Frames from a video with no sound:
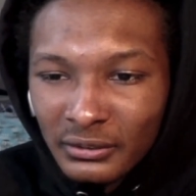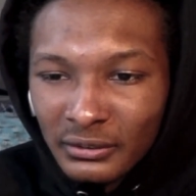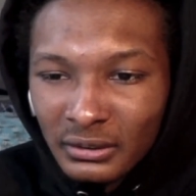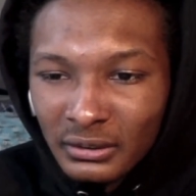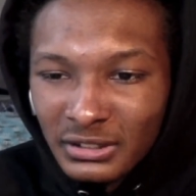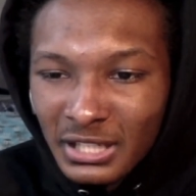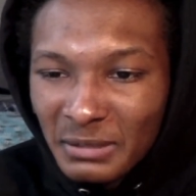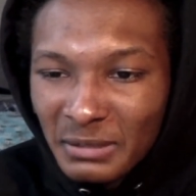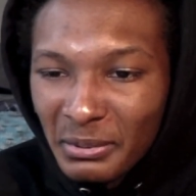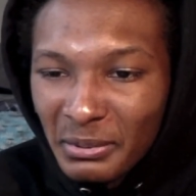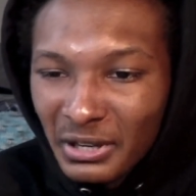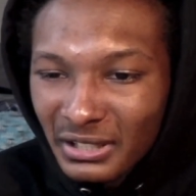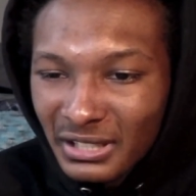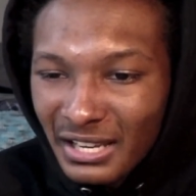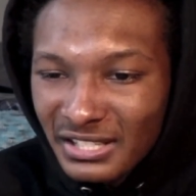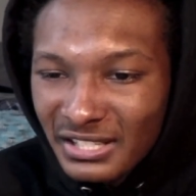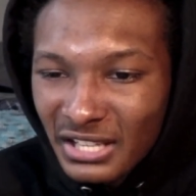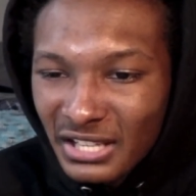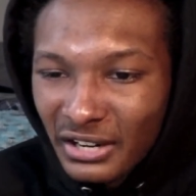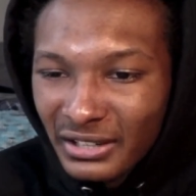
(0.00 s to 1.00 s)
D-Book,
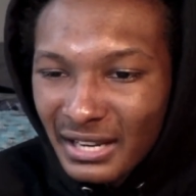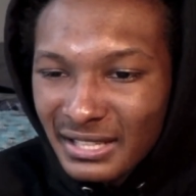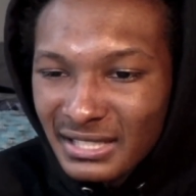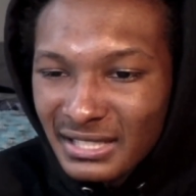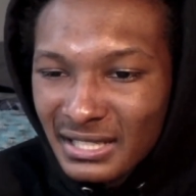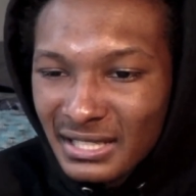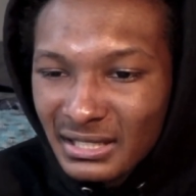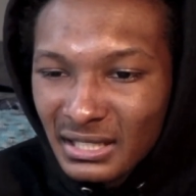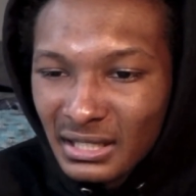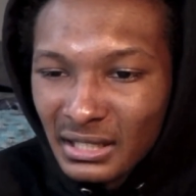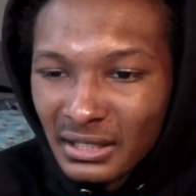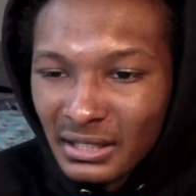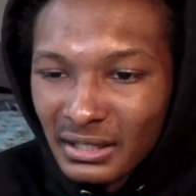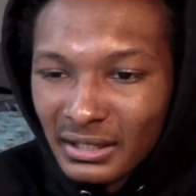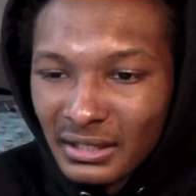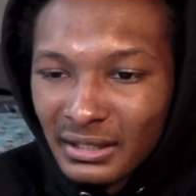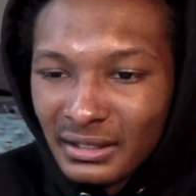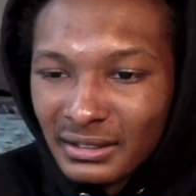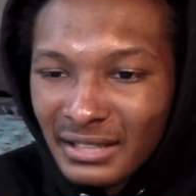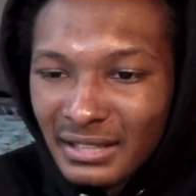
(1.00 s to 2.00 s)
yes, sir. That's easy.
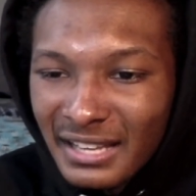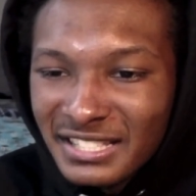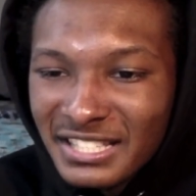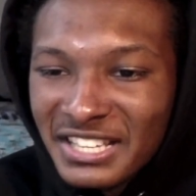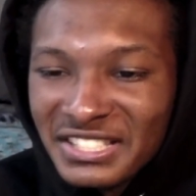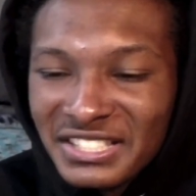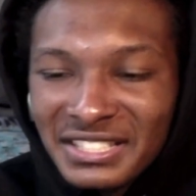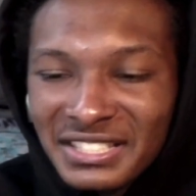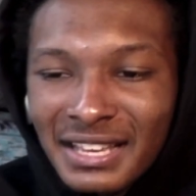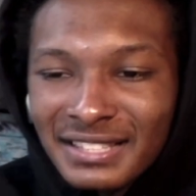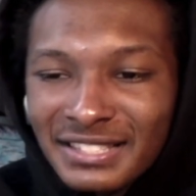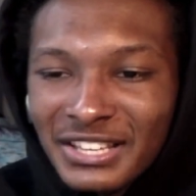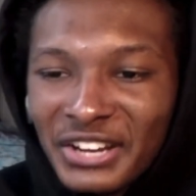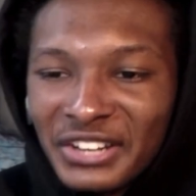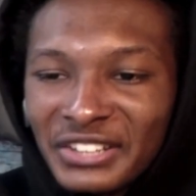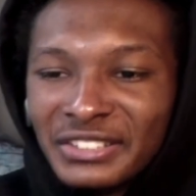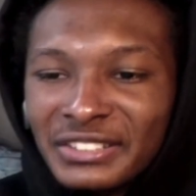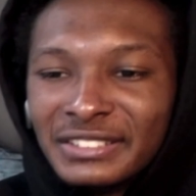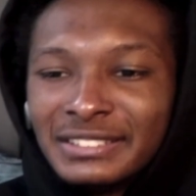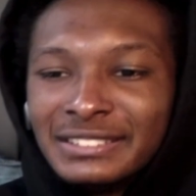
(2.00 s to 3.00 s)
That's easy. Yes,
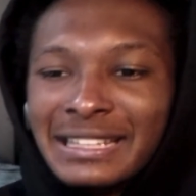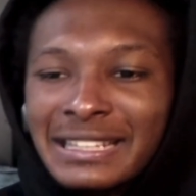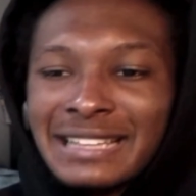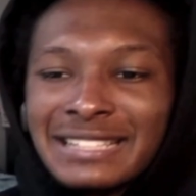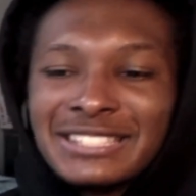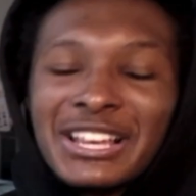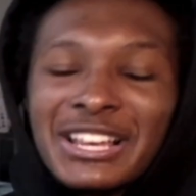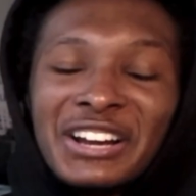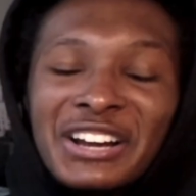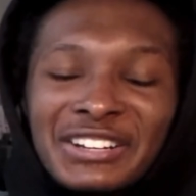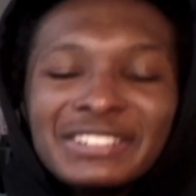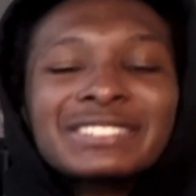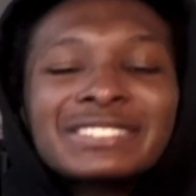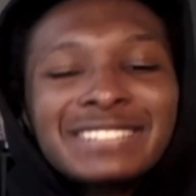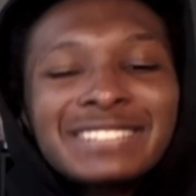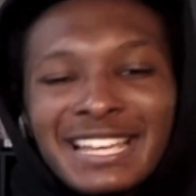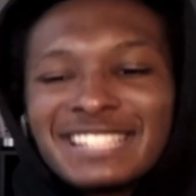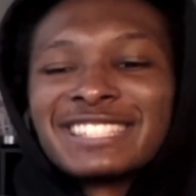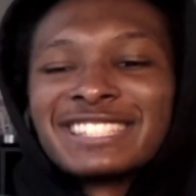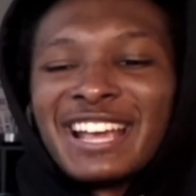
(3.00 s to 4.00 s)
sir. Yes, sir.
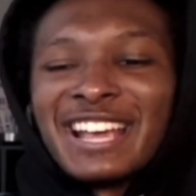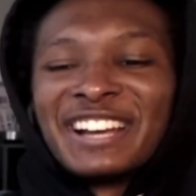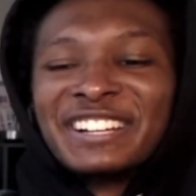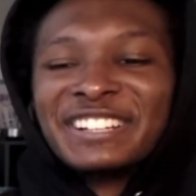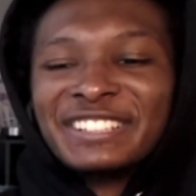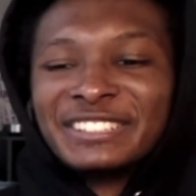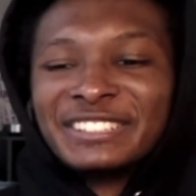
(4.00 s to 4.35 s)
Yes, sir.